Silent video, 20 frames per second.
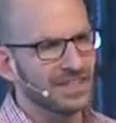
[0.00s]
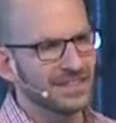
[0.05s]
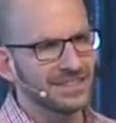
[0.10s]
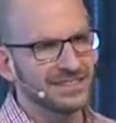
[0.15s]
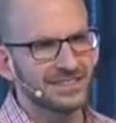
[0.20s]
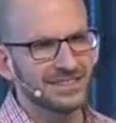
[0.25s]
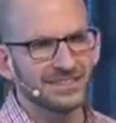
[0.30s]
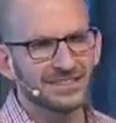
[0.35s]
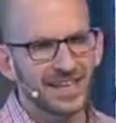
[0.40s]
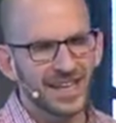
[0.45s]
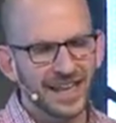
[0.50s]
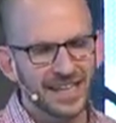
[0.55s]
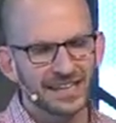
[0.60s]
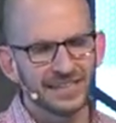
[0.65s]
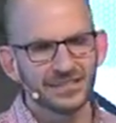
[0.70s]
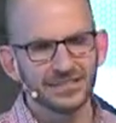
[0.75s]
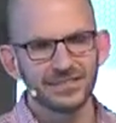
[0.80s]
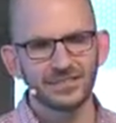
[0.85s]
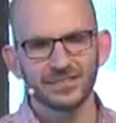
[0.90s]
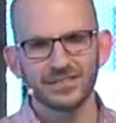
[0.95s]

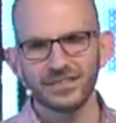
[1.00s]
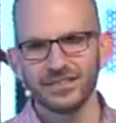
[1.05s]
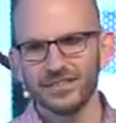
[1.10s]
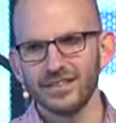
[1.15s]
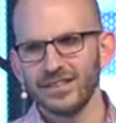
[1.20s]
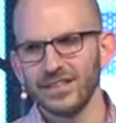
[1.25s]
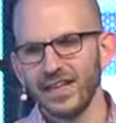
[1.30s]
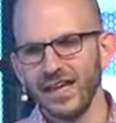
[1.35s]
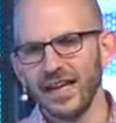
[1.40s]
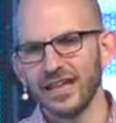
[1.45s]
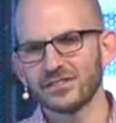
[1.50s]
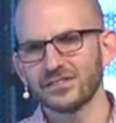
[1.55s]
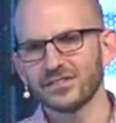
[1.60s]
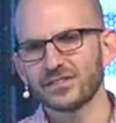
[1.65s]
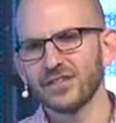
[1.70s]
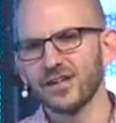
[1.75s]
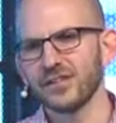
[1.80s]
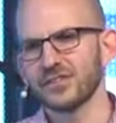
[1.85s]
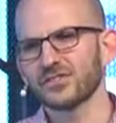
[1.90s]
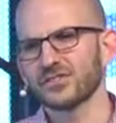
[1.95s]
intent as a
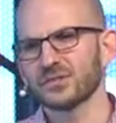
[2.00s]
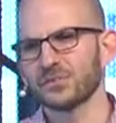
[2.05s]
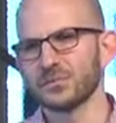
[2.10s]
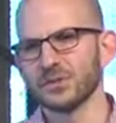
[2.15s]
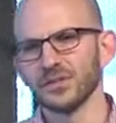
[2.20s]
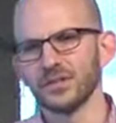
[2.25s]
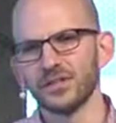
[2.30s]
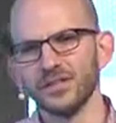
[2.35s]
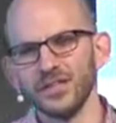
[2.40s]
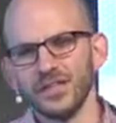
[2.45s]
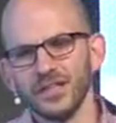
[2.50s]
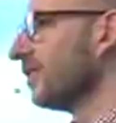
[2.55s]
customer,